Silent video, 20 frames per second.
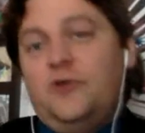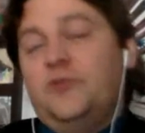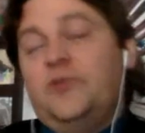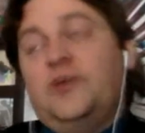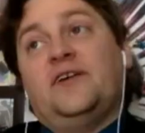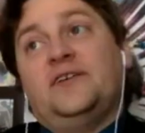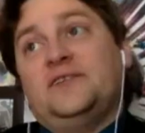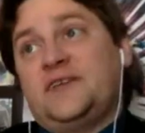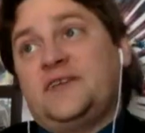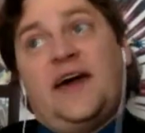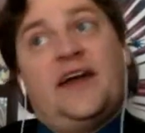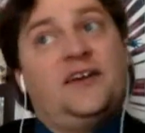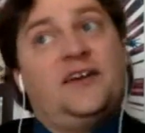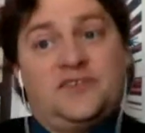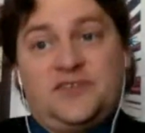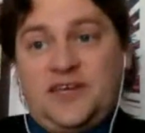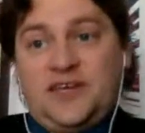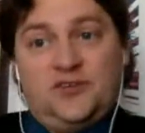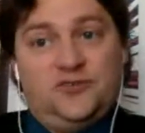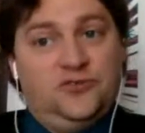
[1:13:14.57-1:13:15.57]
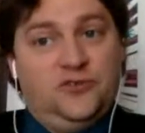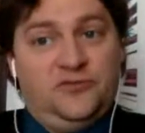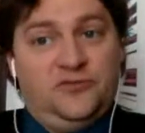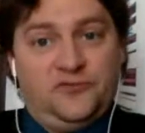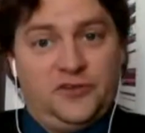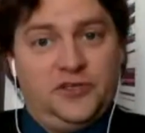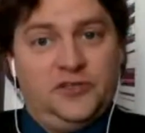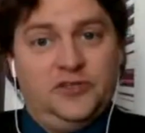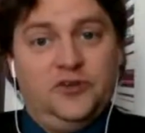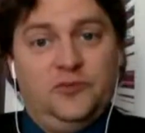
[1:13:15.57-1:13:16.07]
their entire schedule for a
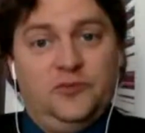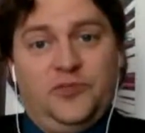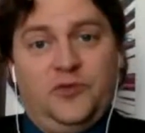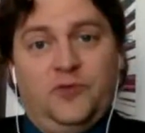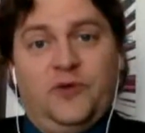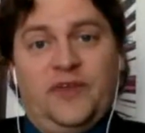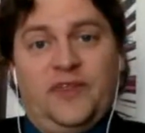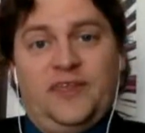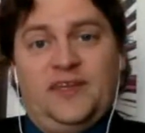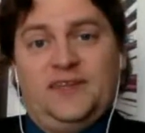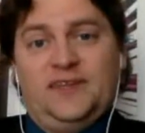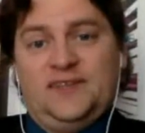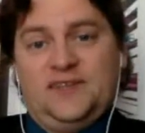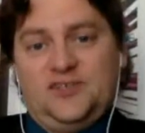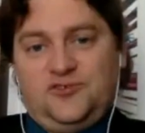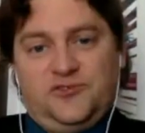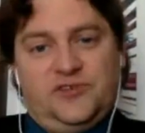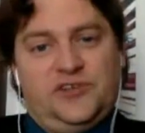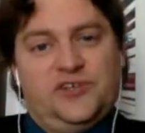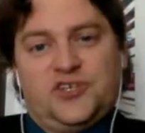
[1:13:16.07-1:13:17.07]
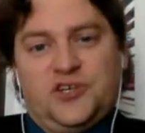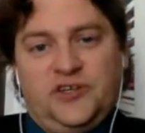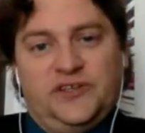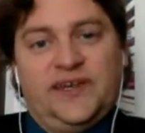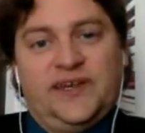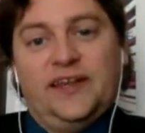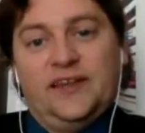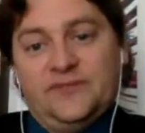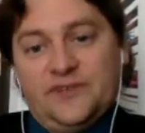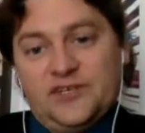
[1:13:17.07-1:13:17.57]
loop the way that it does traditional
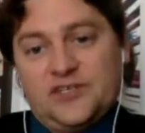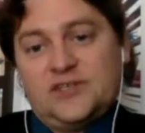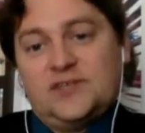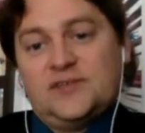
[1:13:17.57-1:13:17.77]
television.